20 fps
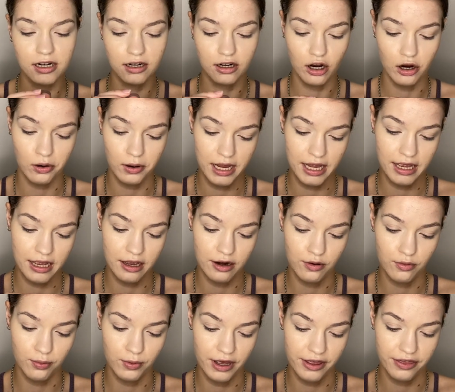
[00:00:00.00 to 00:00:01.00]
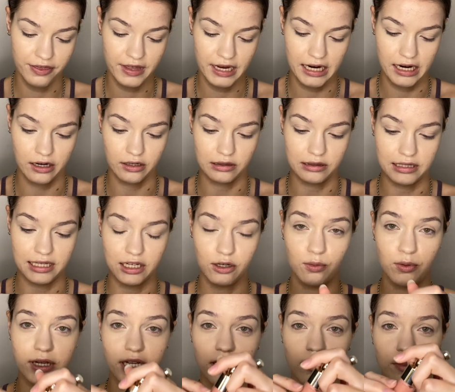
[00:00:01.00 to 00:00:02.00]
go in with their
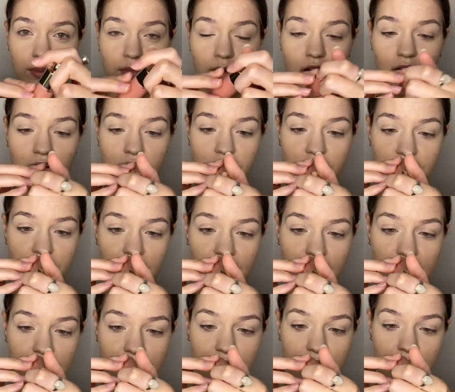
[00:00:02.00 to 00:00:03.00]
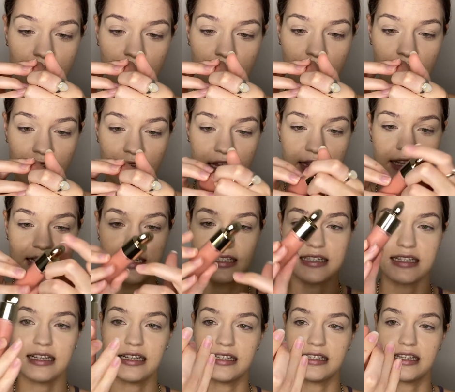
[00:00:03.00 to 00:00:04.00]
liquid blush, and
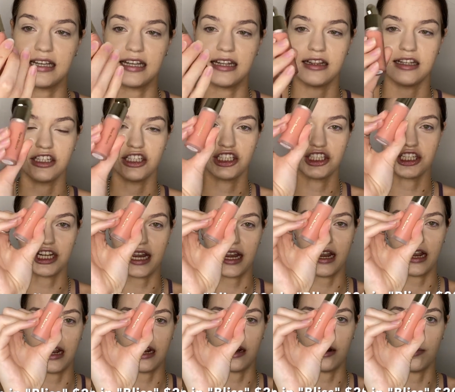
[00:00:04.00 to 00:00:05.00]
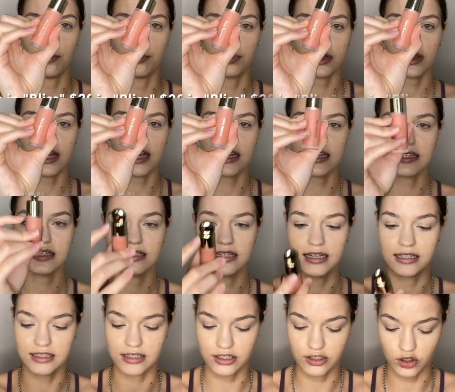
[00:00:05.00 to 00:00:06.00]
this is in the shade Bliss.
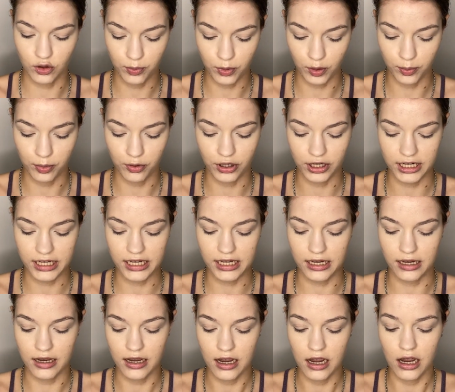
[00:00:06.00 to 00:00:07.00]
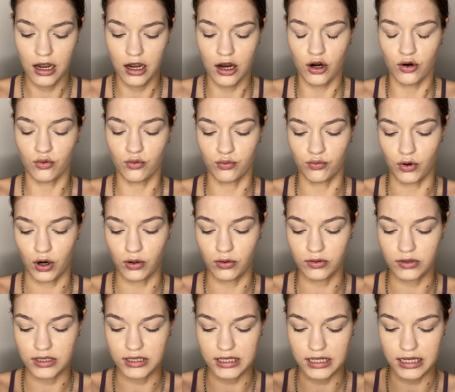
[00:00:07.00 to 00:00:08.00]
It's super pretty
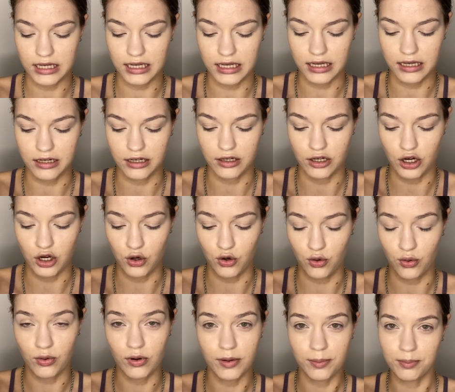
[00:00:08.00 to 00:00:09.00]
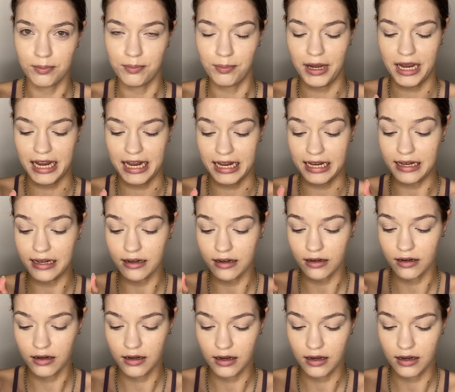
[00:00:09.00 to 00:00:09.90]
rosy nude pink,